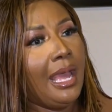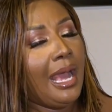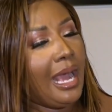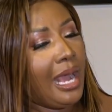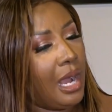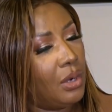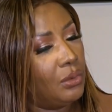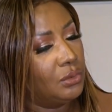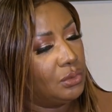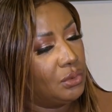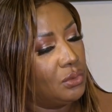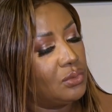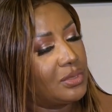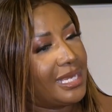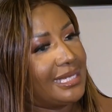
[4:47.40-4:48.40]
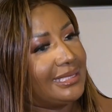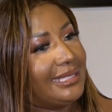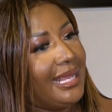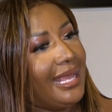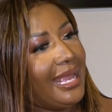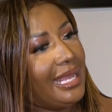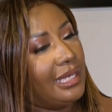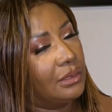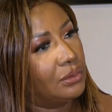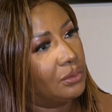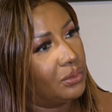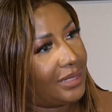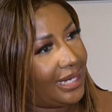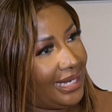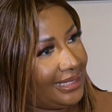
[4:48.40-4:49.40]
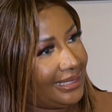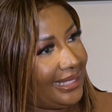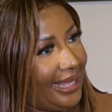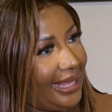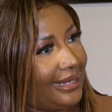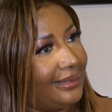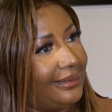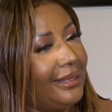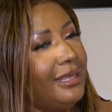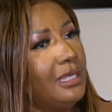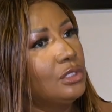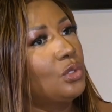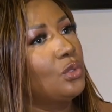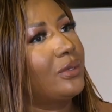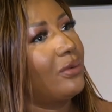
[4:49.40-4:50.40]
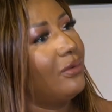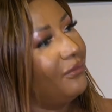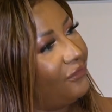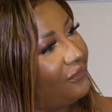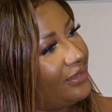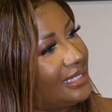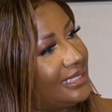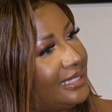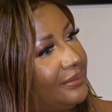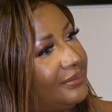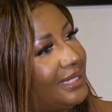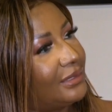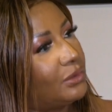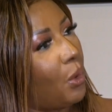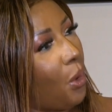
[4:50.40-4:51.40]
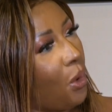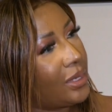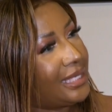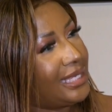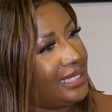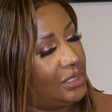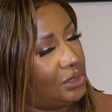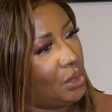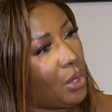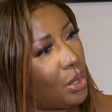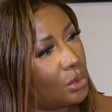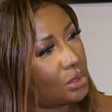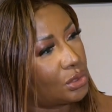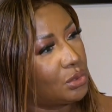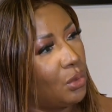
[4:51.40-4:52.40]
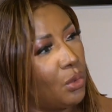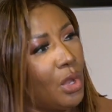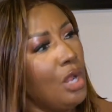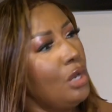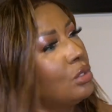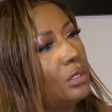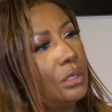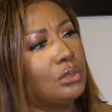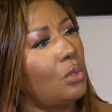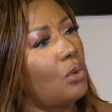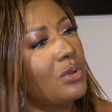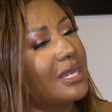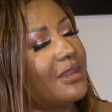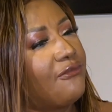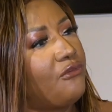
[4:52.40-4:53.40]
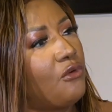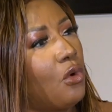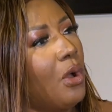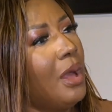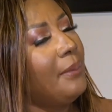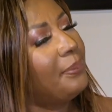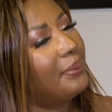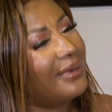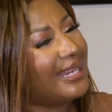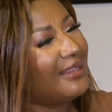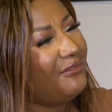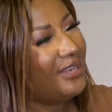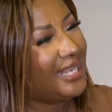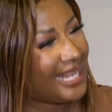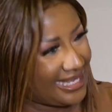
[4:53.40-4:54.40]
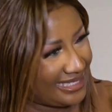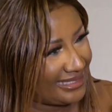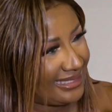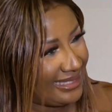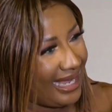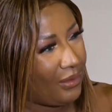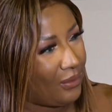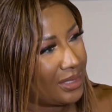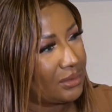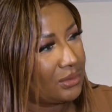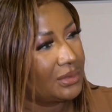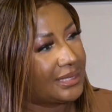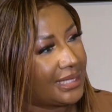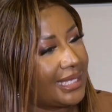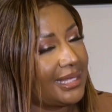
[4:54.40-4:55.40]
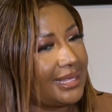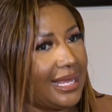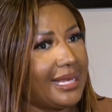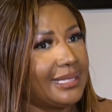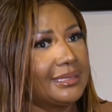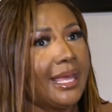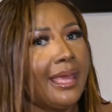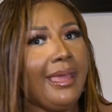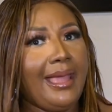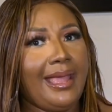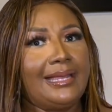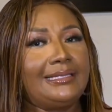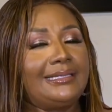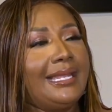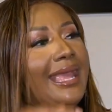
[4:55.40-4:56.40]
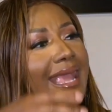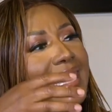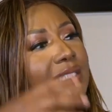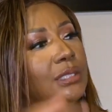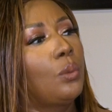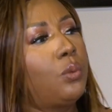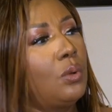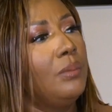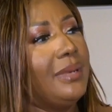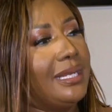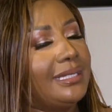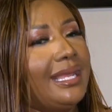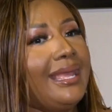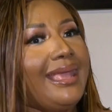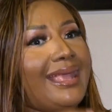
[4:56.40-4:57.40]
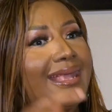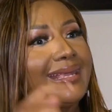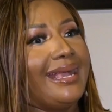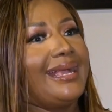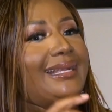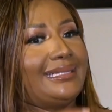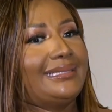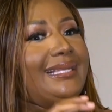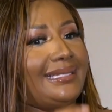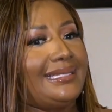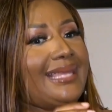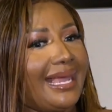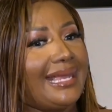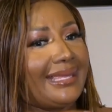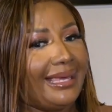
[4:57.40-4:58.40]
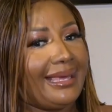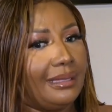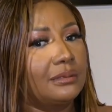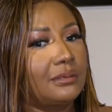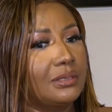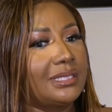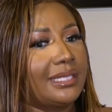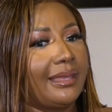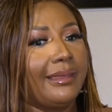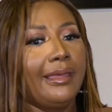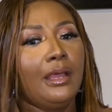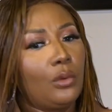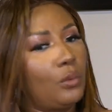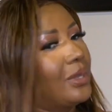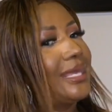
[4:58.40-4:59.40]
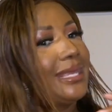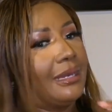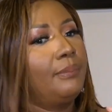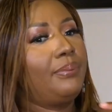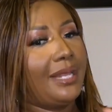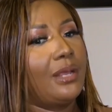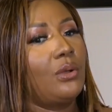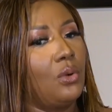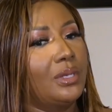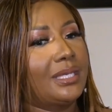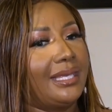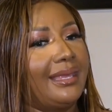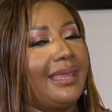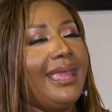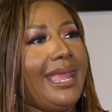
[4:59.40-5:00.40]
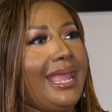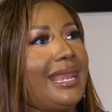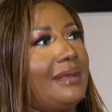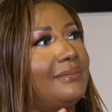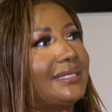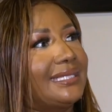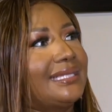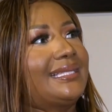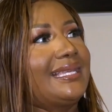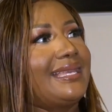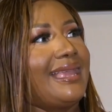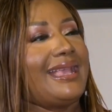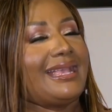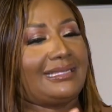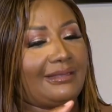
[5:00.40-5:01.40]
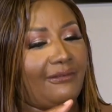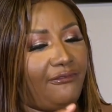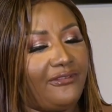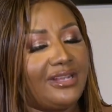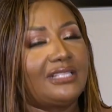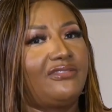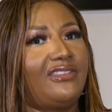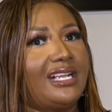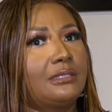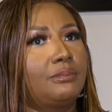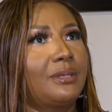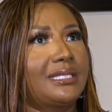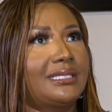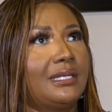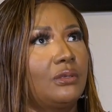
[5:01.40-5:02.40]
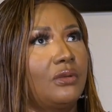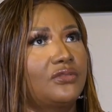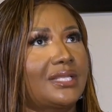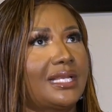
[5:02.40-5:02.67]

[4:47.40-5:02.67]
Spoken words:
how do you get a rural girl to convince them that hockey is also not only for privileged. I want to say that. And as a woman, encourage that young girl to say, we can play hockey. And I'm sitting here as the first vice president of